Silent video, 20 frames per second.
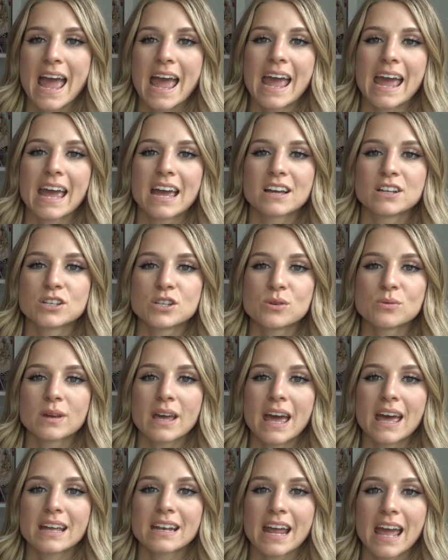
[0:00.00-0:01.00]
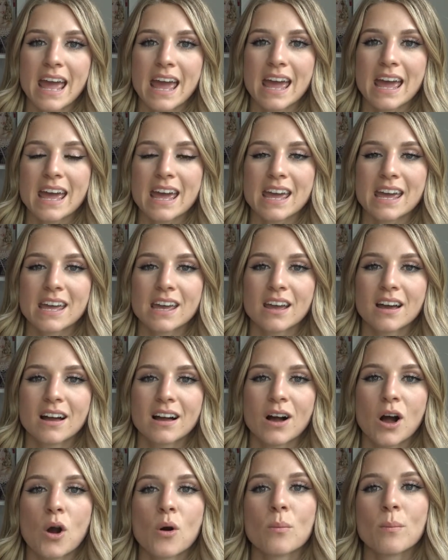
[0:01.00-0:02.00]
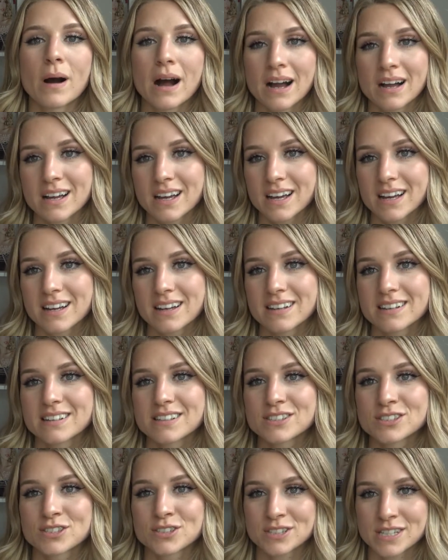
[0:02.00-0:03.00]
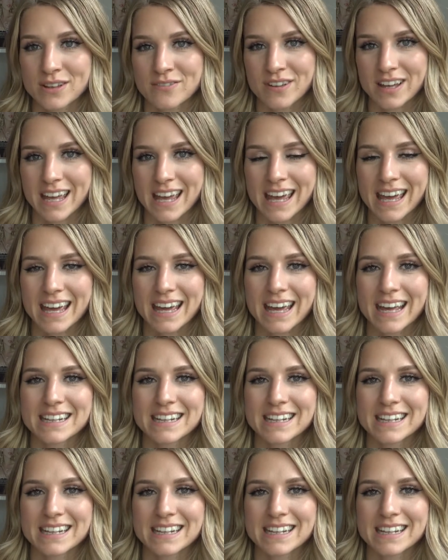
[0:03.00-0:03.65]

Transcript: And you get a OMACA certificate.